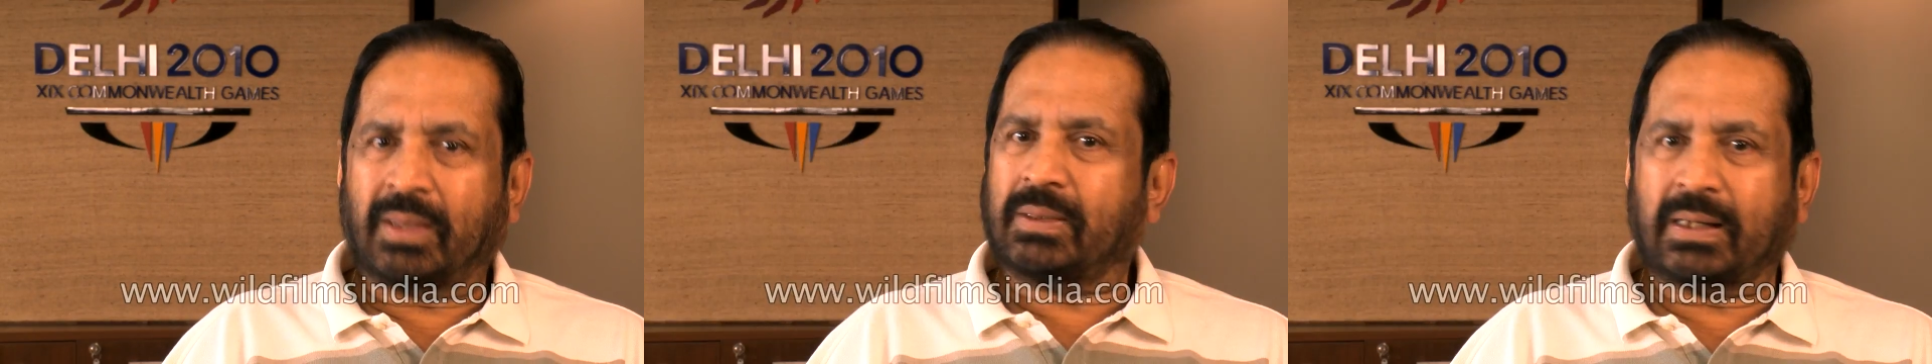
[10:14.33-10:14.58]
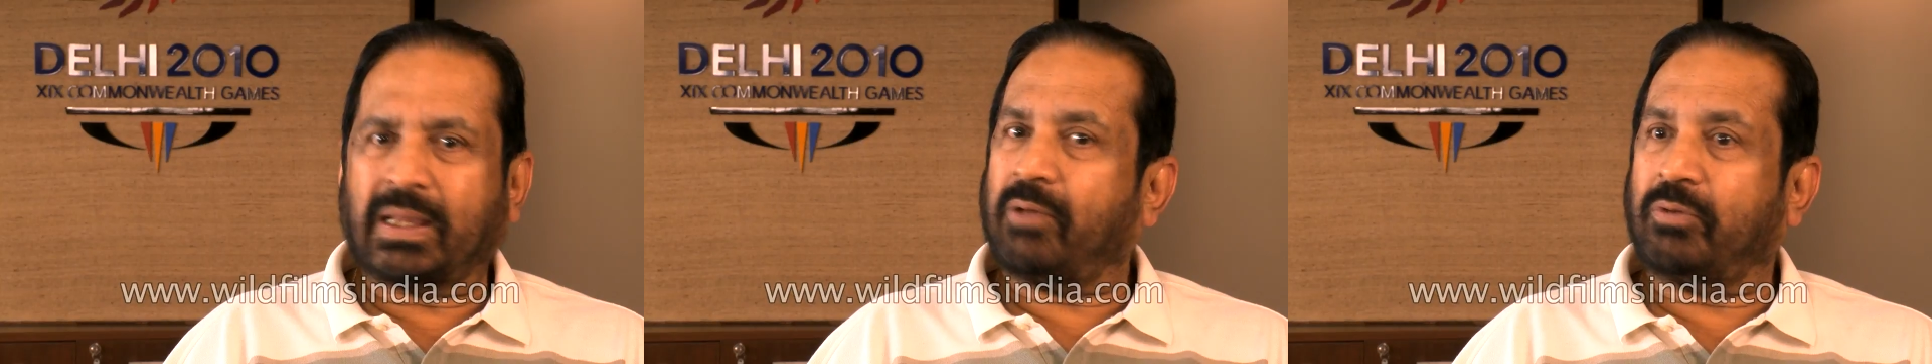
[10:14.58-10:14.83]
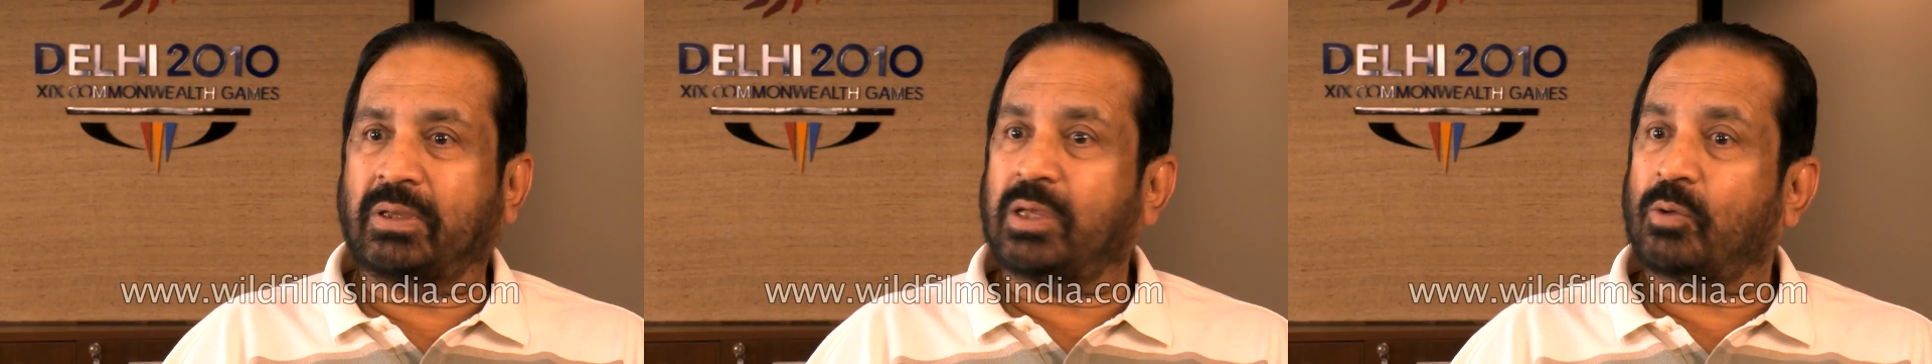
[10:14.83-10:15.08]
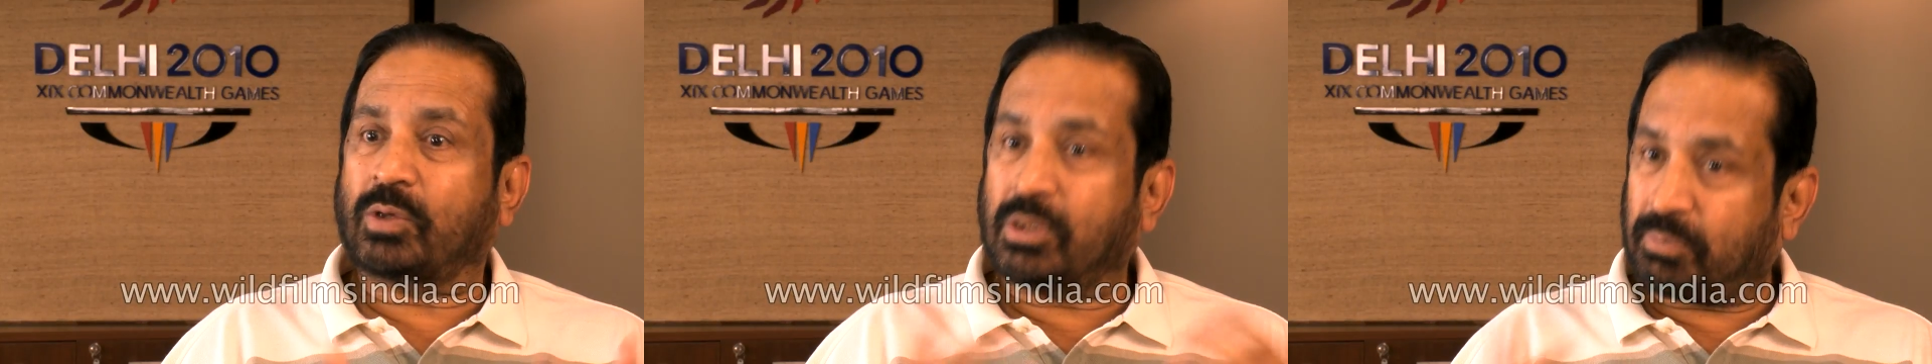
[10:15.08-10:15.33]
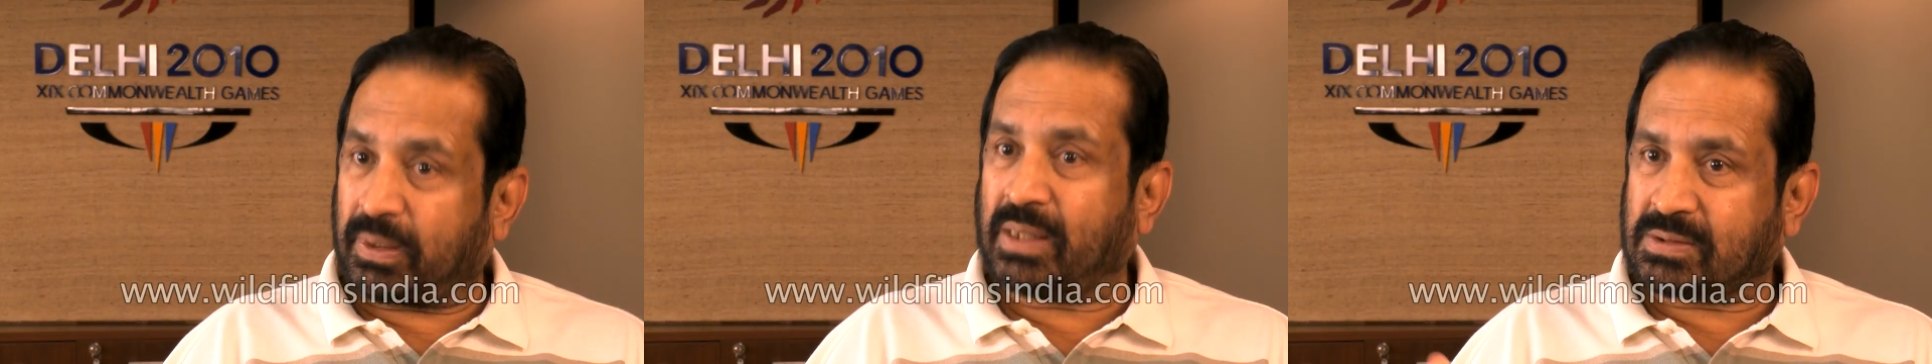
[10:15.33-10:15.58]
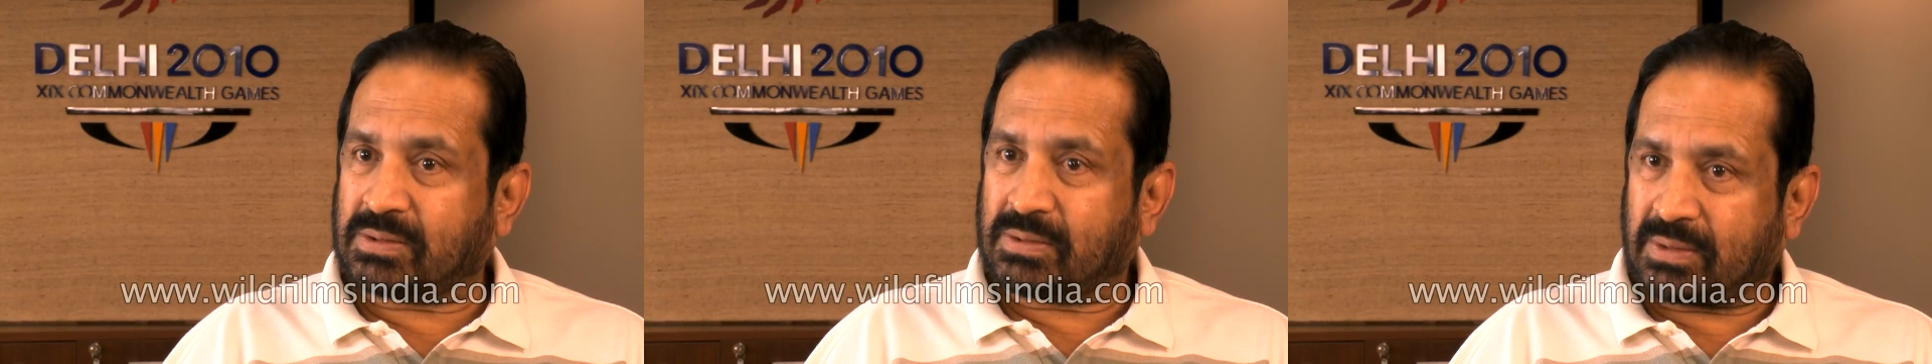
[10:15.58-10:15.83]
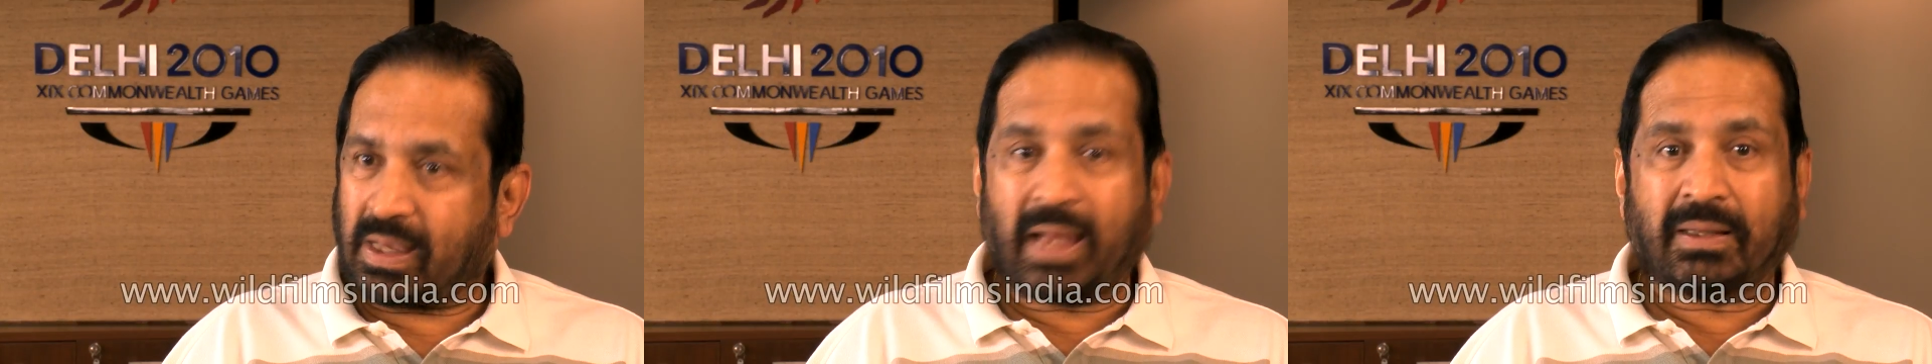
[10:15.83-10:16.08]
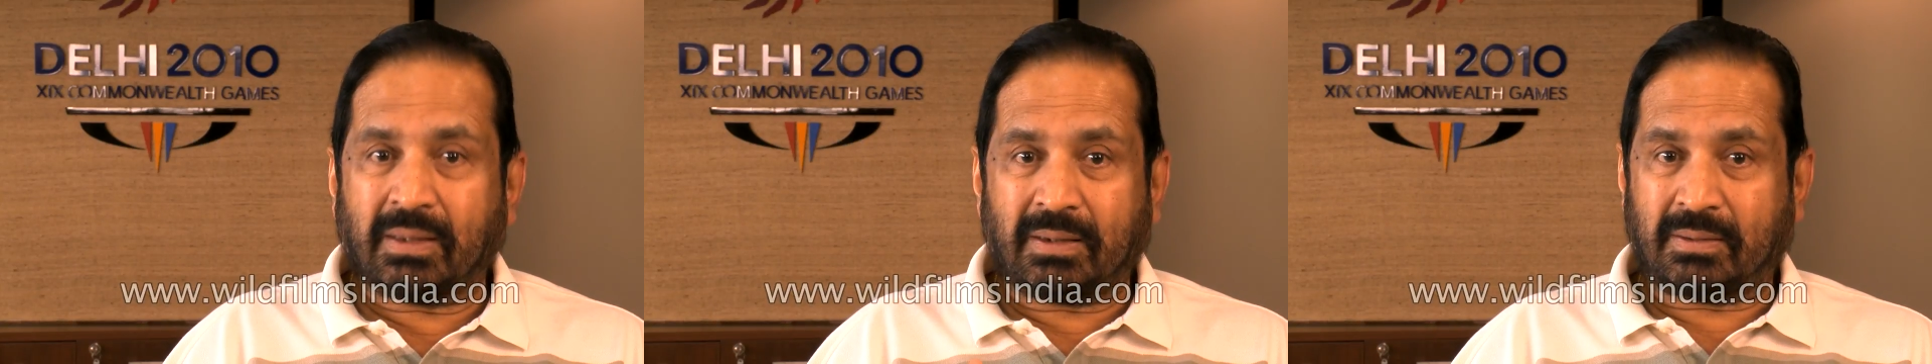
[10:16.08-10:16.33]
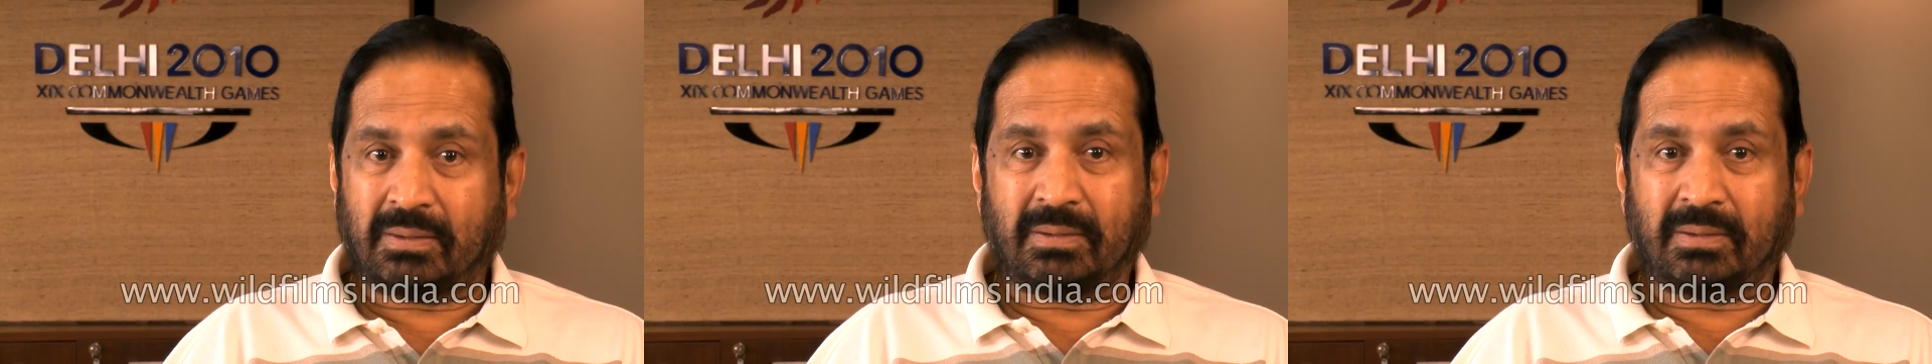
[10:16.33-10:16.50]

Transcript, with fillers: that everything was in place and